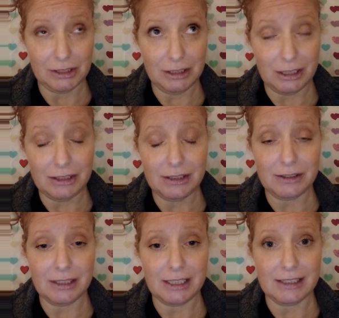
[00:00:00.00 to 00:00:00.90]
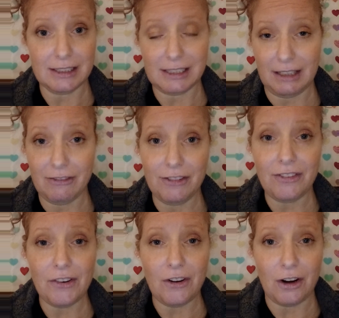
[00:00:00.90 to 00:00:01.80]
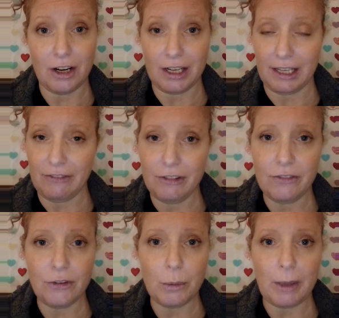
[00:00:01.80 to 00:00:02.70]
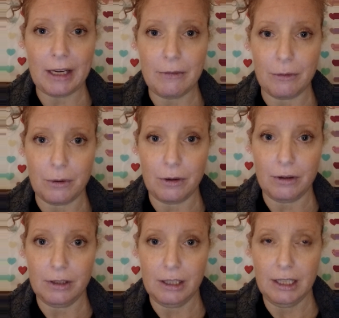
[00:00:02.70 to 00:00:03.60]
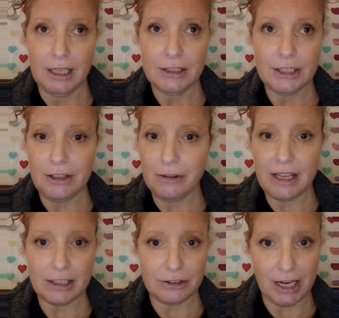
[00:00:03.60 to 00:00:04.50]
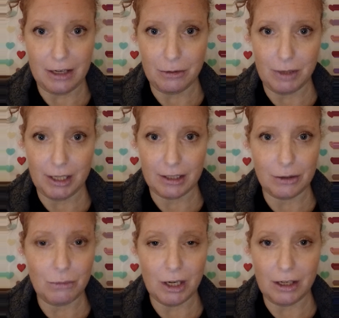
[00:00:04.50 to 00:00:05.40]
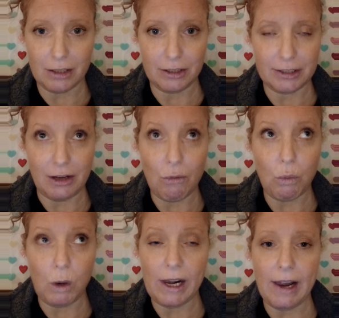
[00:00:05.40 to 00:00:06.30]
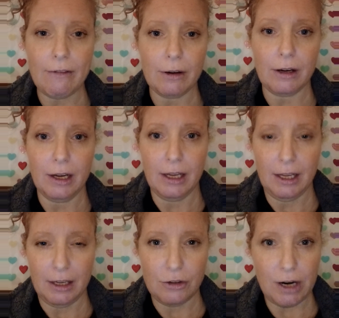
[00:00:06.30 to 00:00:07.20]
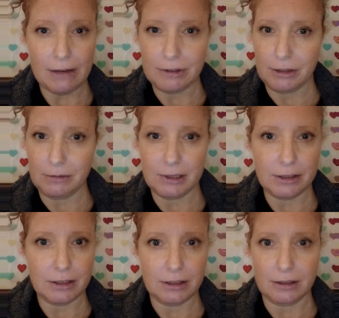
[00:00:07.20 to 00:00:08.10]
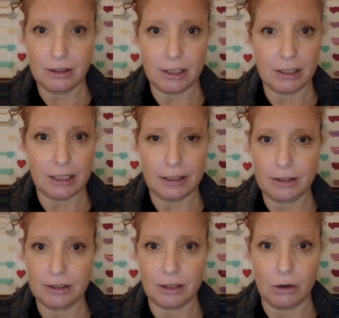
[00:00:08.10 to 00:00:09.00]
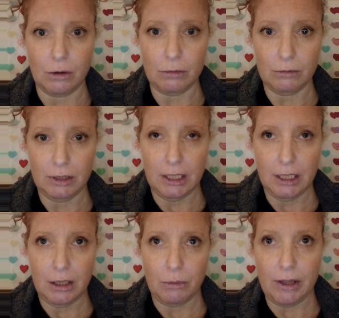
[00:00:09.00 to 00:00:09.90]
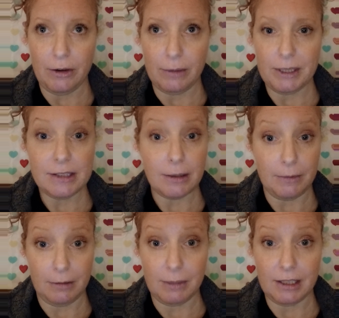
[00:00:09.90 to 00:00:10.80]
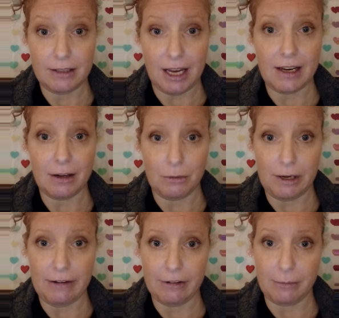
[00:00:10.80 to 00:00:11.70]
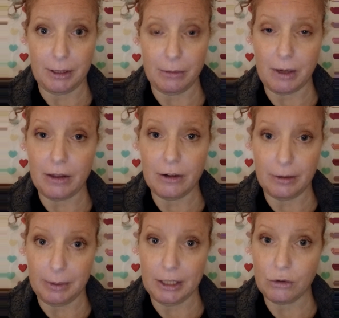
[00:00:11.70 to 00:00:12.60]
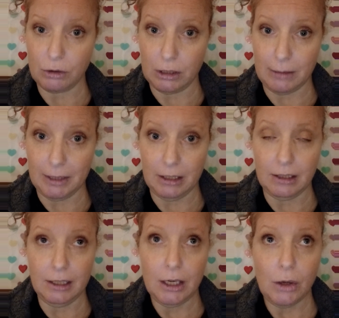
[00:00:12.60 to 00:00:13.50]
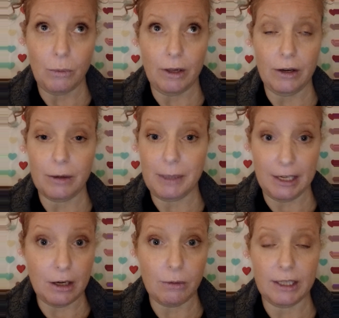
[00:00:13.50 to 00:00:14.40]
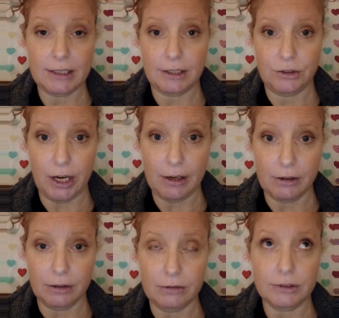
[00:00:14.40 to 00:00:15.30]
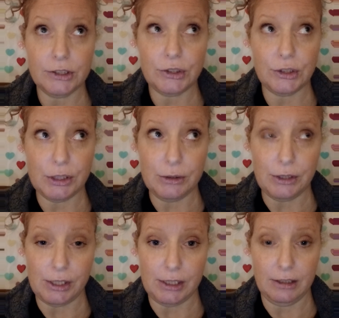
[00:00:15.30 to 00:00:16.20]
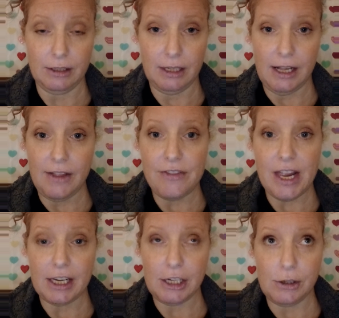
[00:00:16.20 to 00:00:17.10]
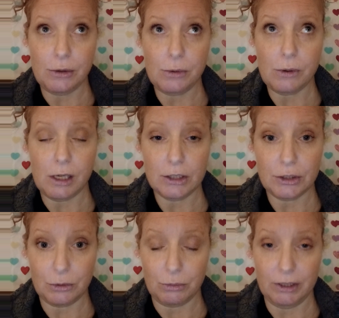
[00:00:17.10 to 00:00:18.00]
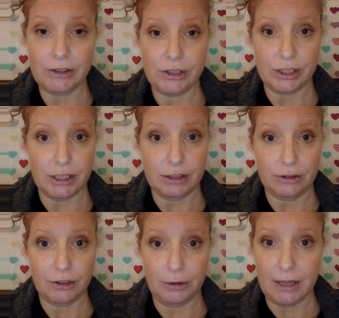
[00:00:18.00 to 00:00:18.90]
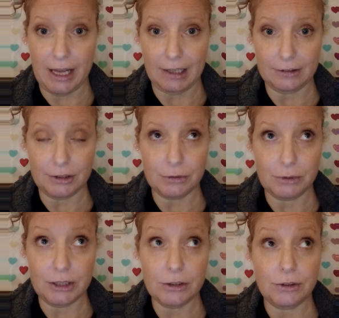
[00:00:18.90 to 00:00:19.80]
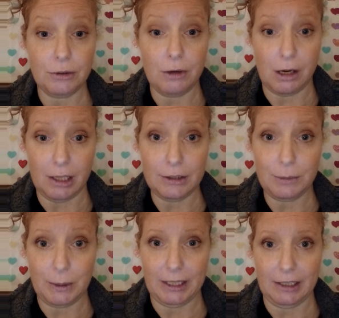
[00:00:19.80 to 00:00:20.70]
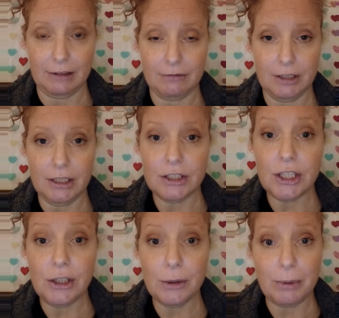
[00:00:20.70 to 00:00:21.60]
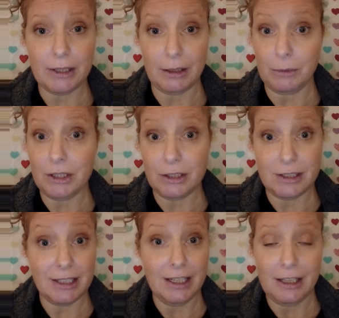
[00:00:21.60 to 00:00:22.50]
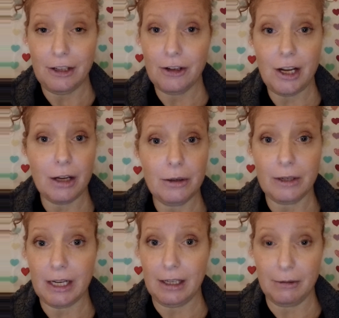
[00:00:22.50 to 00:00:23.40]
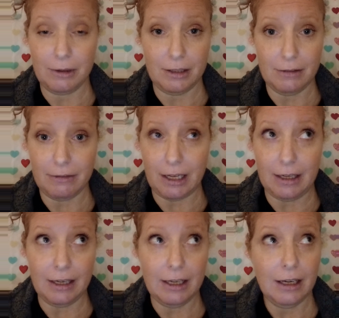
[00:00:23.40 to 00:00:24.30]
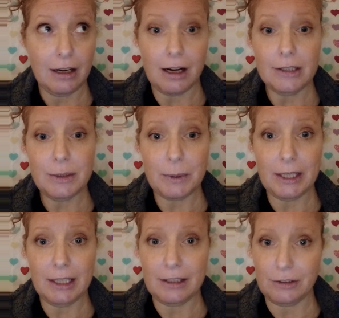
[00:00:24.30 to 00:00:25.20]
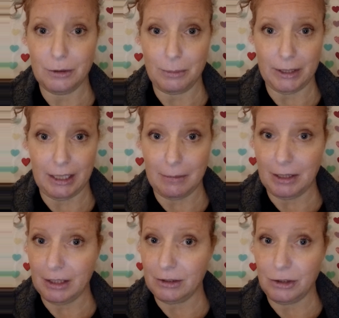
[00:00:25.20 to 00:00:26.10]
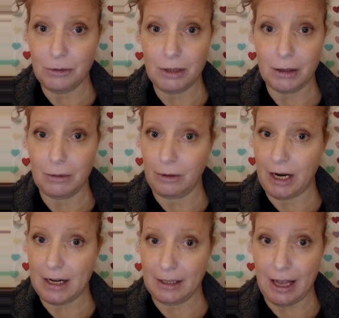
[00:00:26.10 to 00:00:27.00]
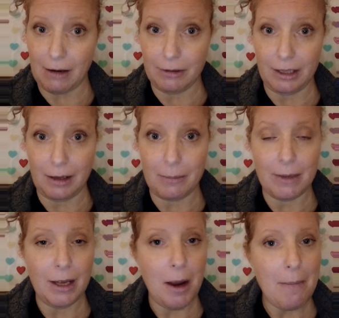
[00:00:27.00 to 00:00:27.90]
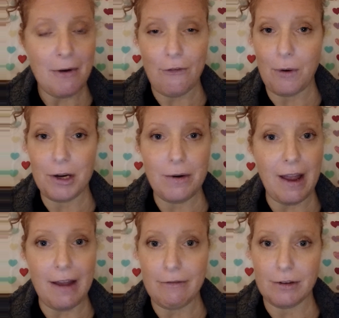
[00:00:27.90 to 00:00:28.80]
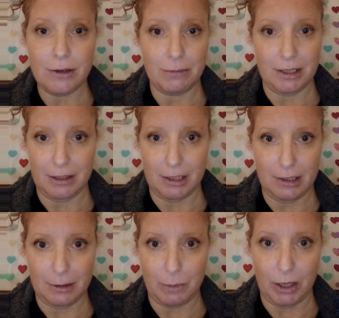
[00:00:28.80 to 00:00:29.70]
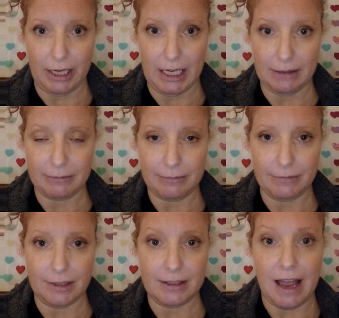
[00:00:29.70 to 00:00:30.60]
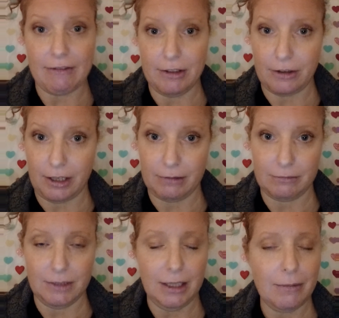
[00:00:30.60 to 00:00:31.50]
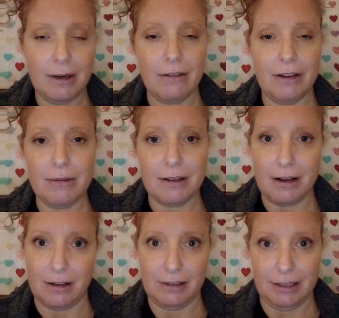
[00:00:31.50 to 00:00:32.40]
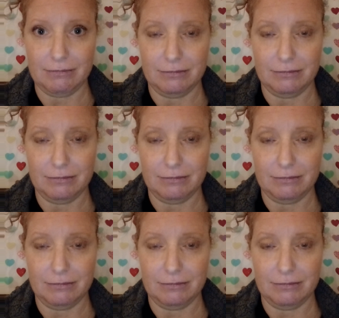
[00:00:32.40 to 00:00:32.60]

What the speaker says: to learn those lessons, even if they're hard, even if they're painful, to do that shadow work, to work on yourself, whatever drives you into the dark night of the soul, whether it be something being taken away from you, whether it be trauma, whether it be going to jail, the sooner that you surrender to that, surrender to God's plan, to your plan, which is you're co-creating with the divine. God's plan is your plan because you co-created that with him before you ever jumped into this body, this avatar, whatever you want to call it.